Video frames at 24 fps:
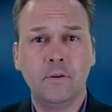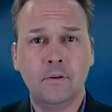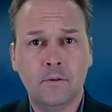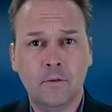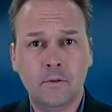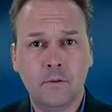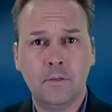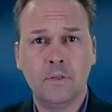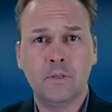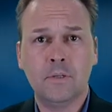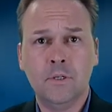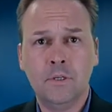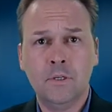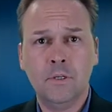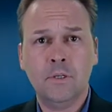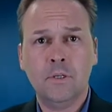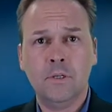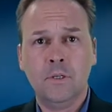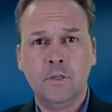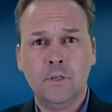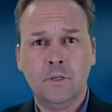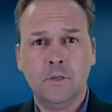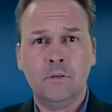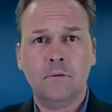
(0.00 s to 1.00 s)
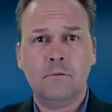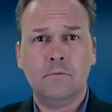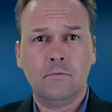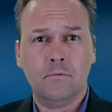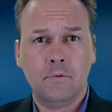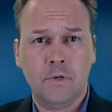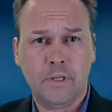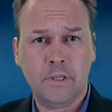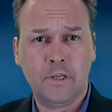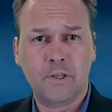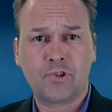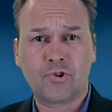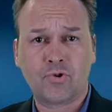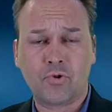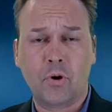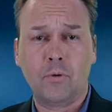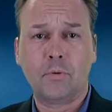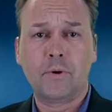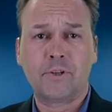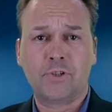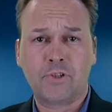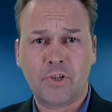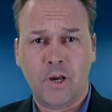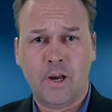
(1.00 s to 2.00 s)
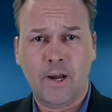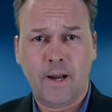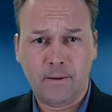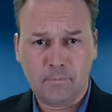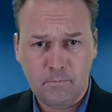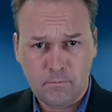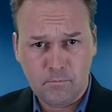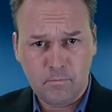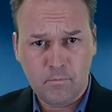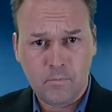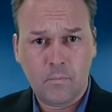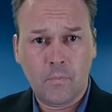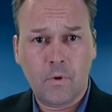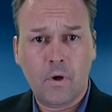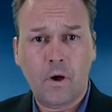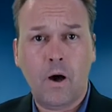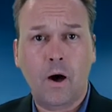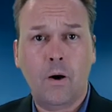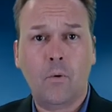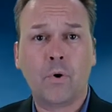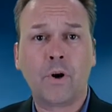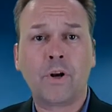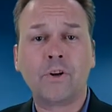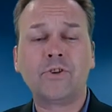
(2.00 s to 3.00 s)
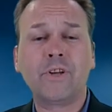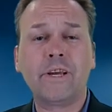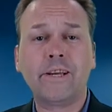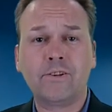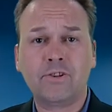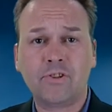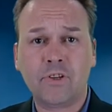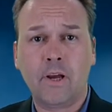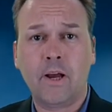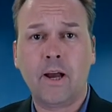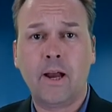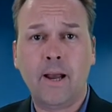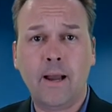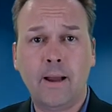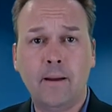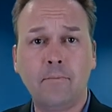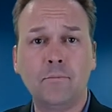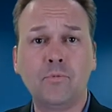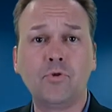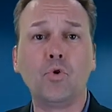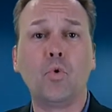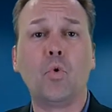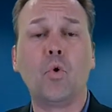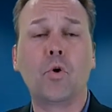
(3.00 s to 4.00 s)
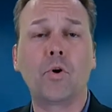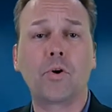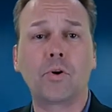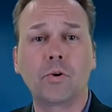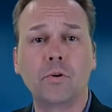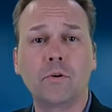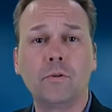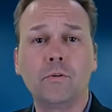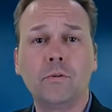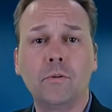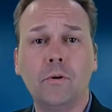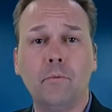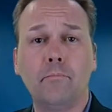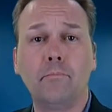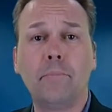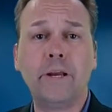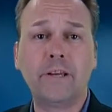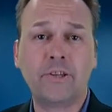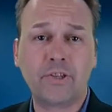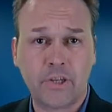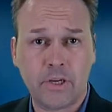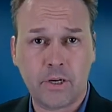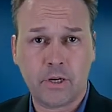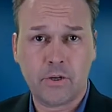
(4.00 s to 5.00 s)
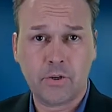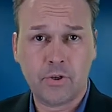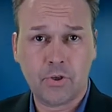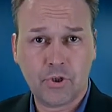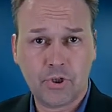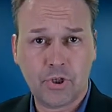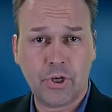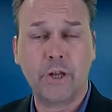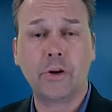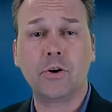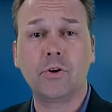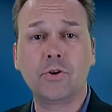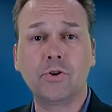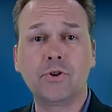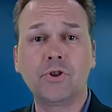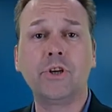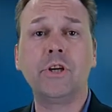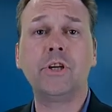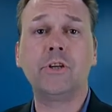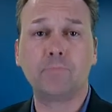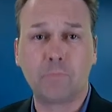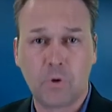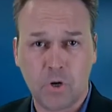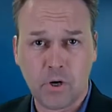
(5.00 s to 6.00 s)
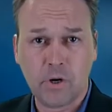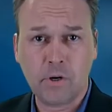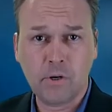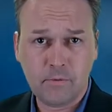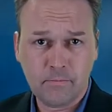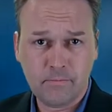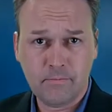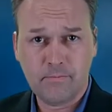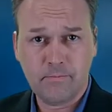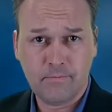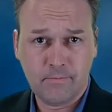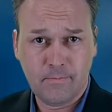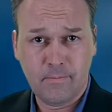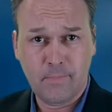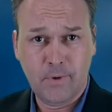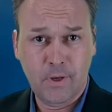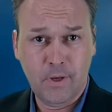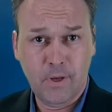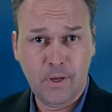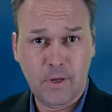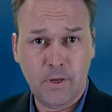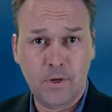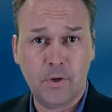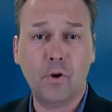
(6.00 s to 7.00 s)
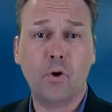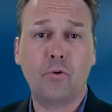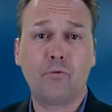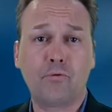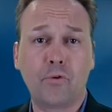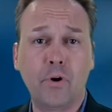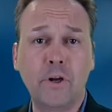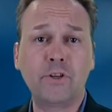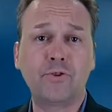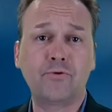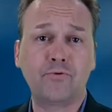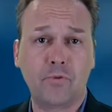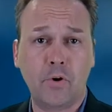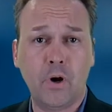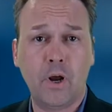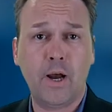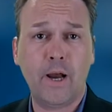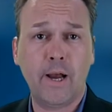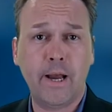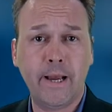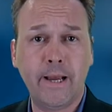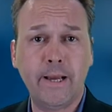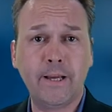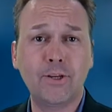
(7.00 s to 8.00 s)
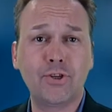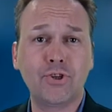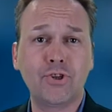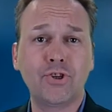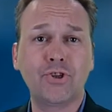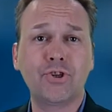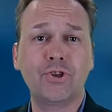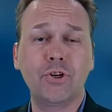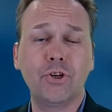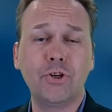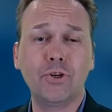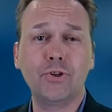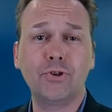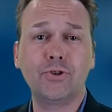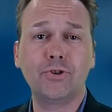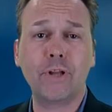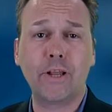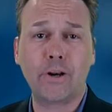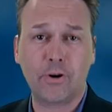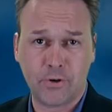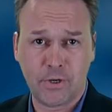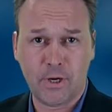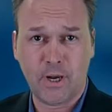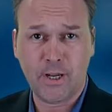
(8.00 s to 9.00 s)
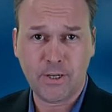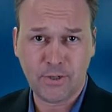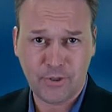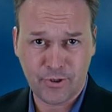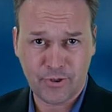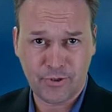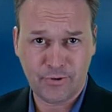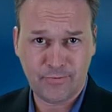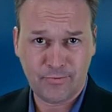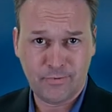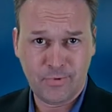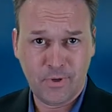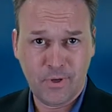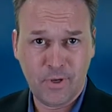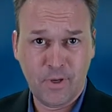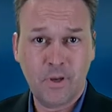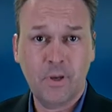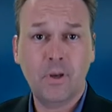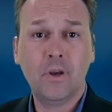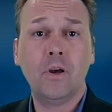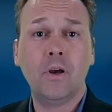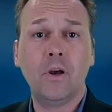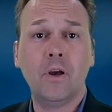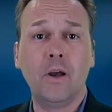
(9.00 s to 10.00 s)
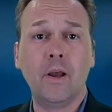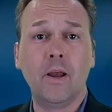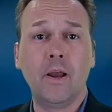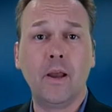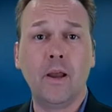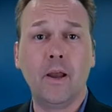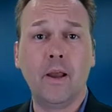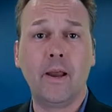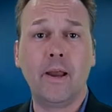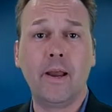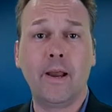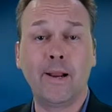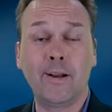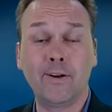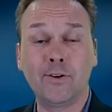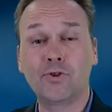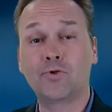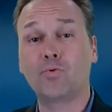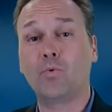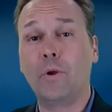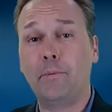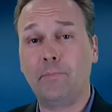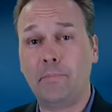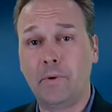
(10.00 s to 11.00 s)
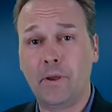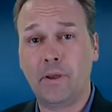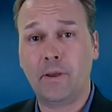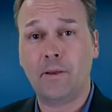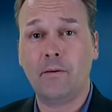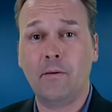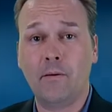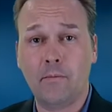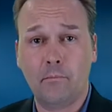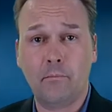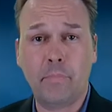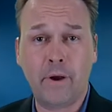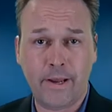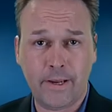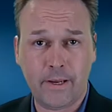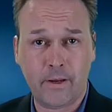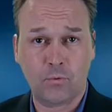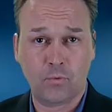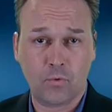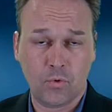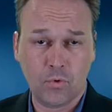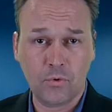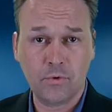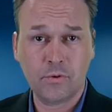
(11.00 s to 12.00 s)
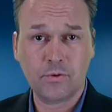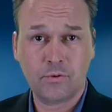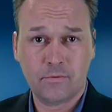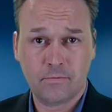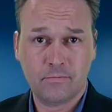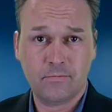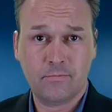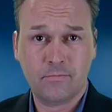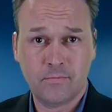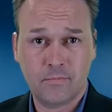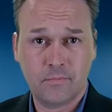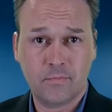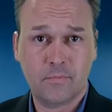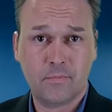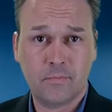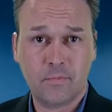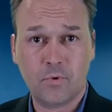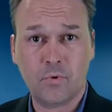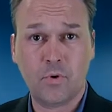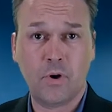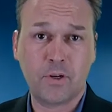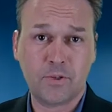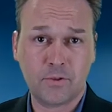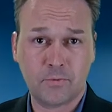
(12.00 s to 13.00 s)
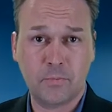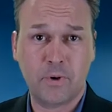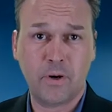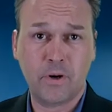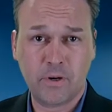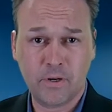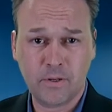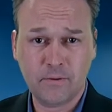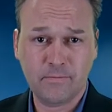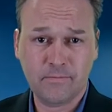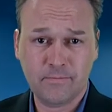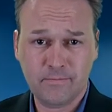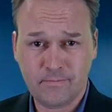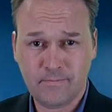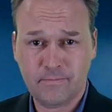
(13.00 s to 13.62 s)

In this troubling time, I want to take time to order a basic cheddar cheeseburger, no French fries, tater tots, and sweeping banking rules across America.